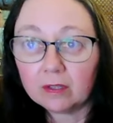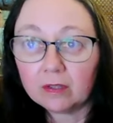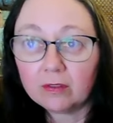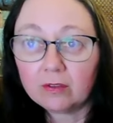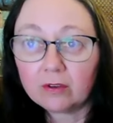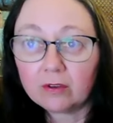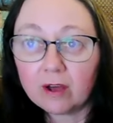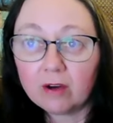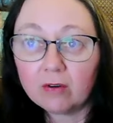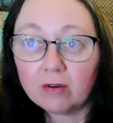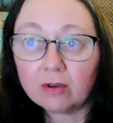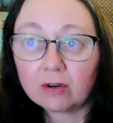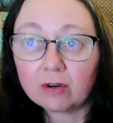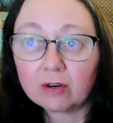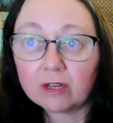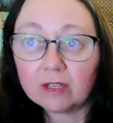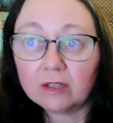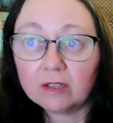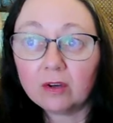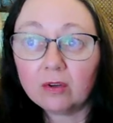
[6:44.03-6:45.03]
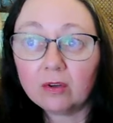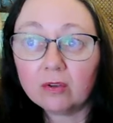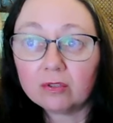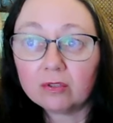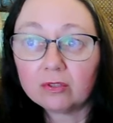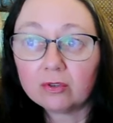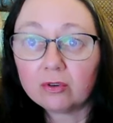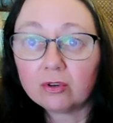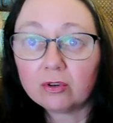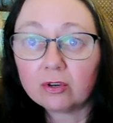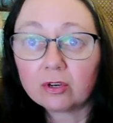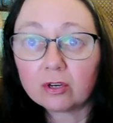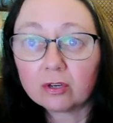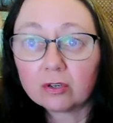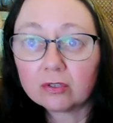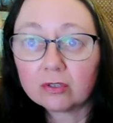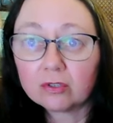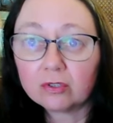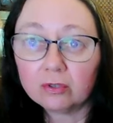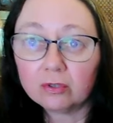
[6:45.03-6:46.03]
Draugr can also
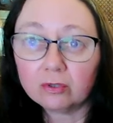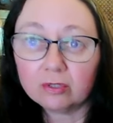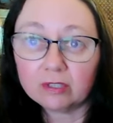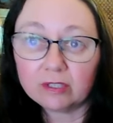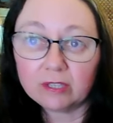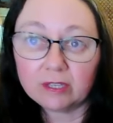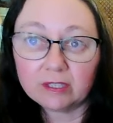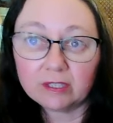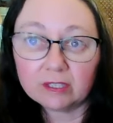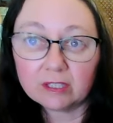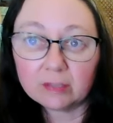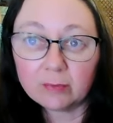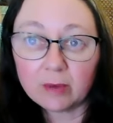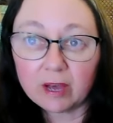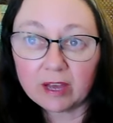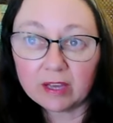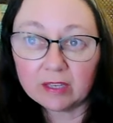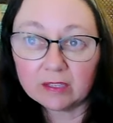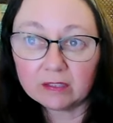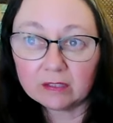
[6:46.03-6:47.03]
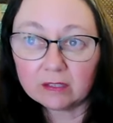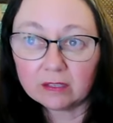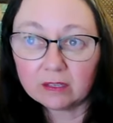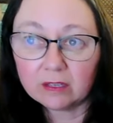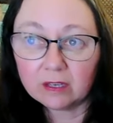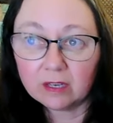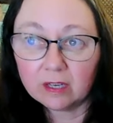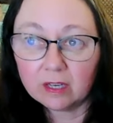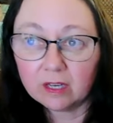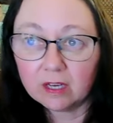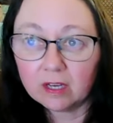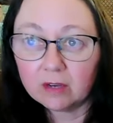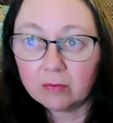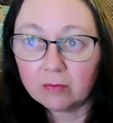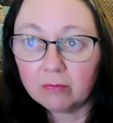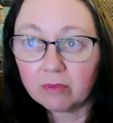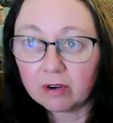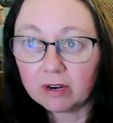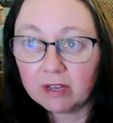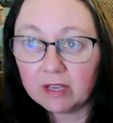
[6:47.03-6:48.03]
curse those they despise,
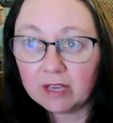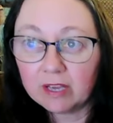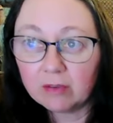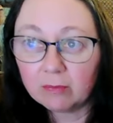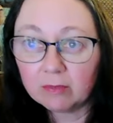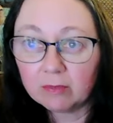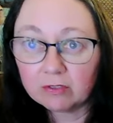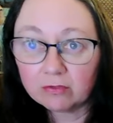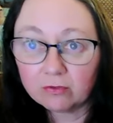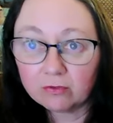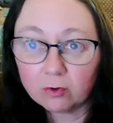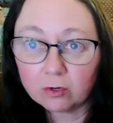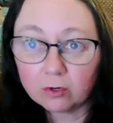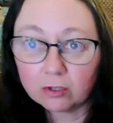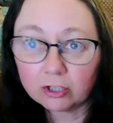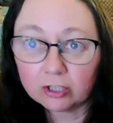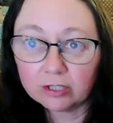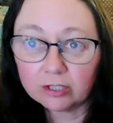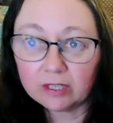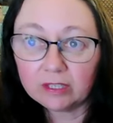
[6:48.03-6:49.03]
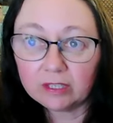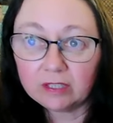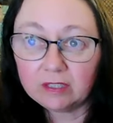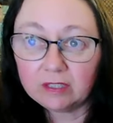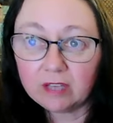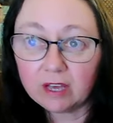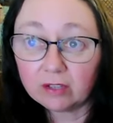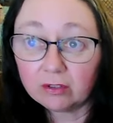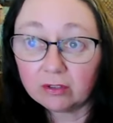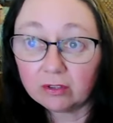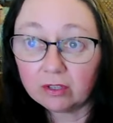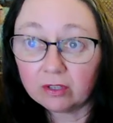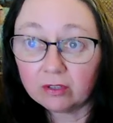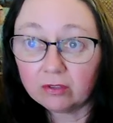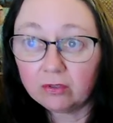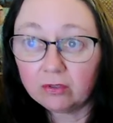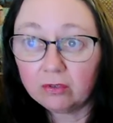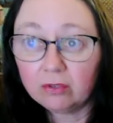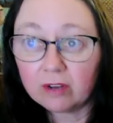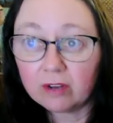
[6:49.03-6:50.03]
bringing misfortune and death
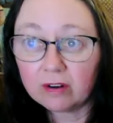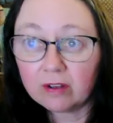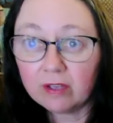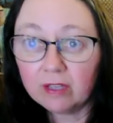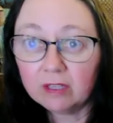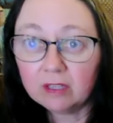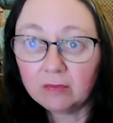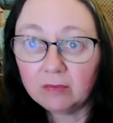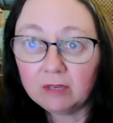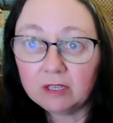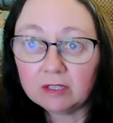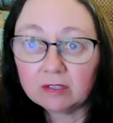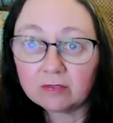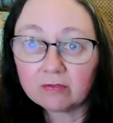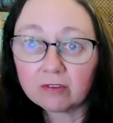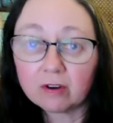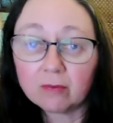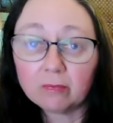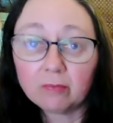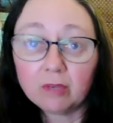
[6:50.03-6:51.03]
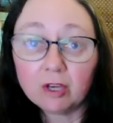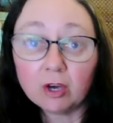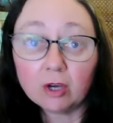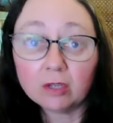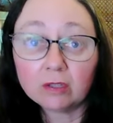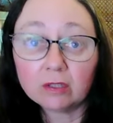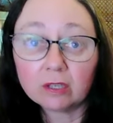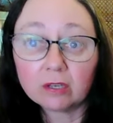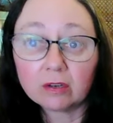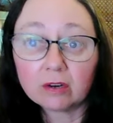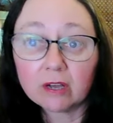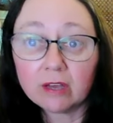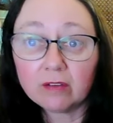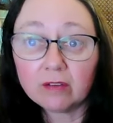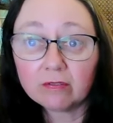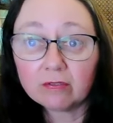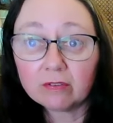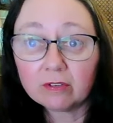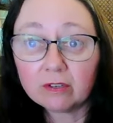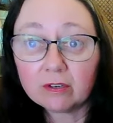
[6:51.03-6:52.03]
to their enemies from beyond the
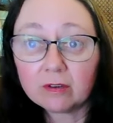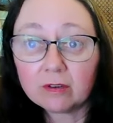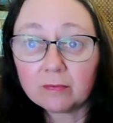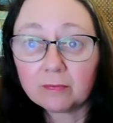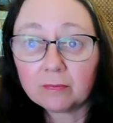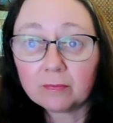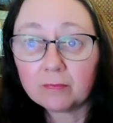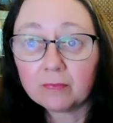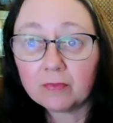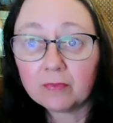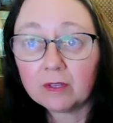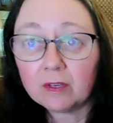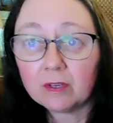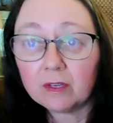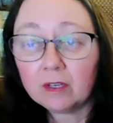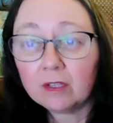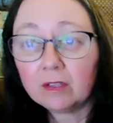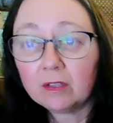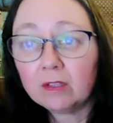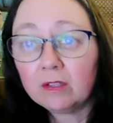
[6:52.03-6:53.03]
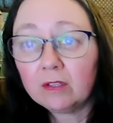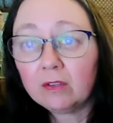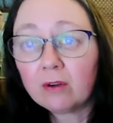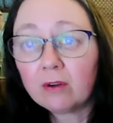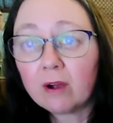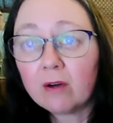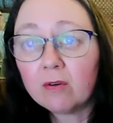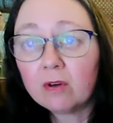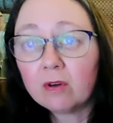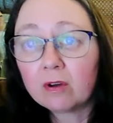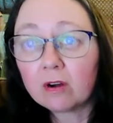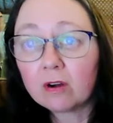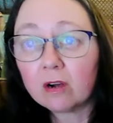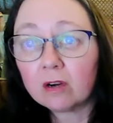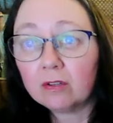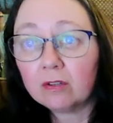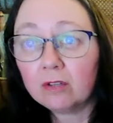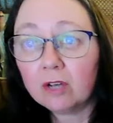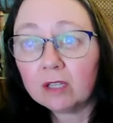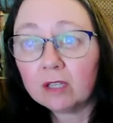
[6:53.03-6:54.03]
grave. The draugr
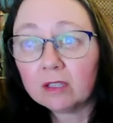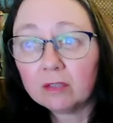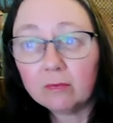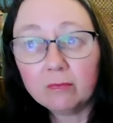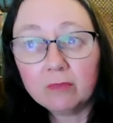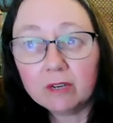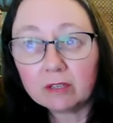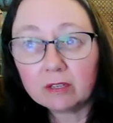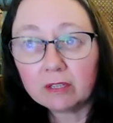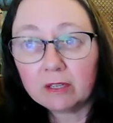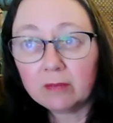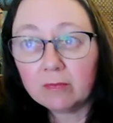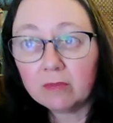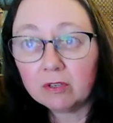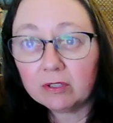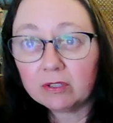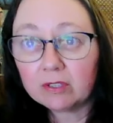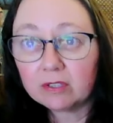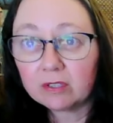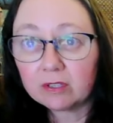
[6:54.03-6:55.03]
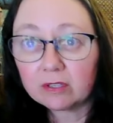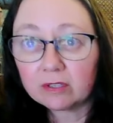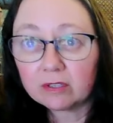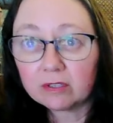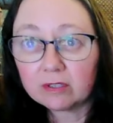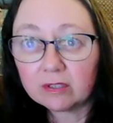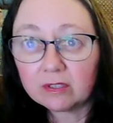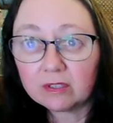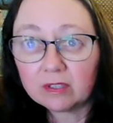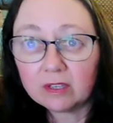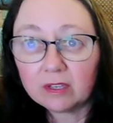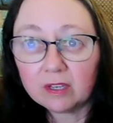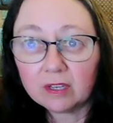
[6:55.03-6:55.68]
are not merely monsters.